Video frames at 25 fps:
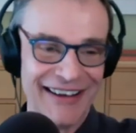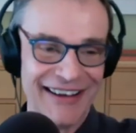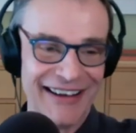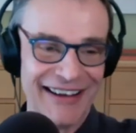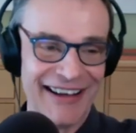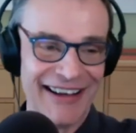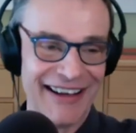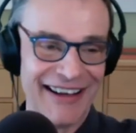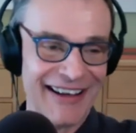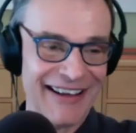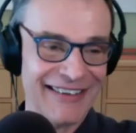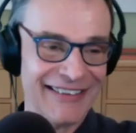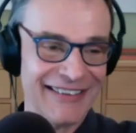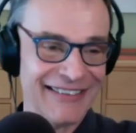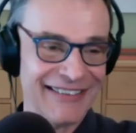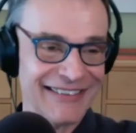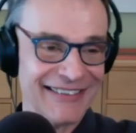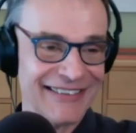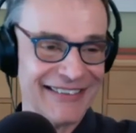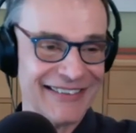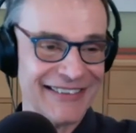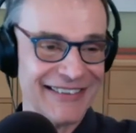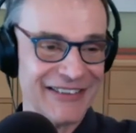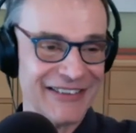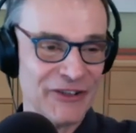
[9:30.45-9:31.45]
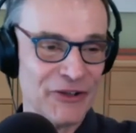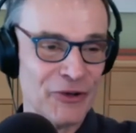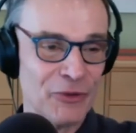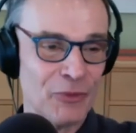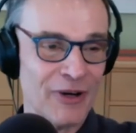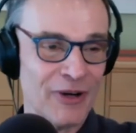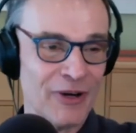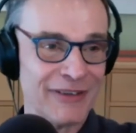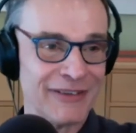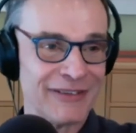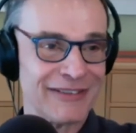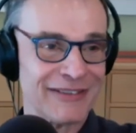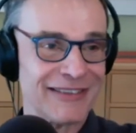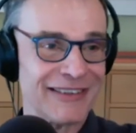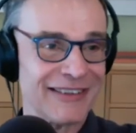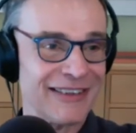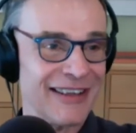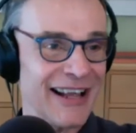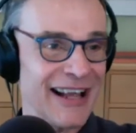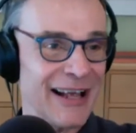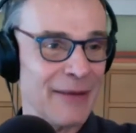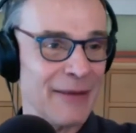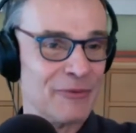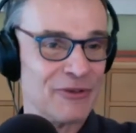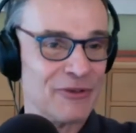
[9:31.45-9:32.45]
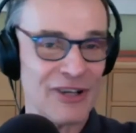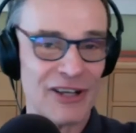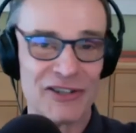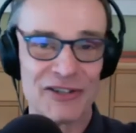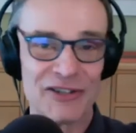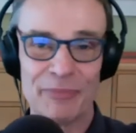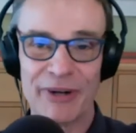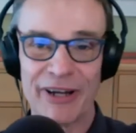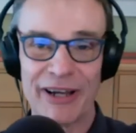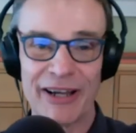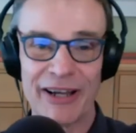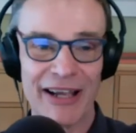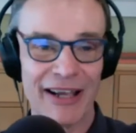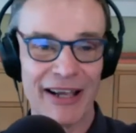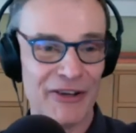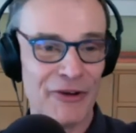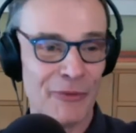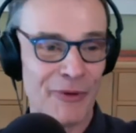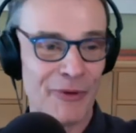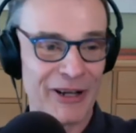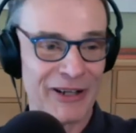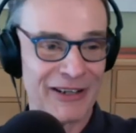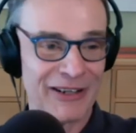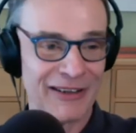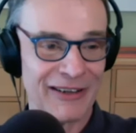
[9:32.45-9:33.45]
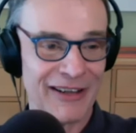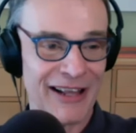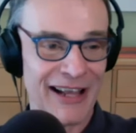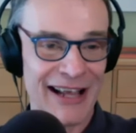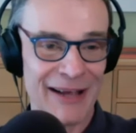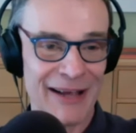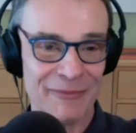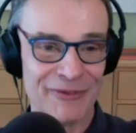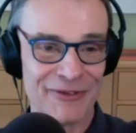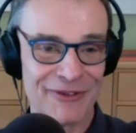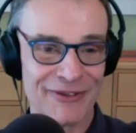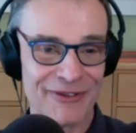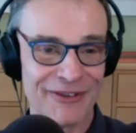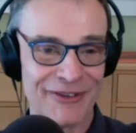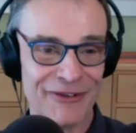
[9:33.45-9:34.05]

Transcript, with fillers: And you want clams on spaghetti. You want clams.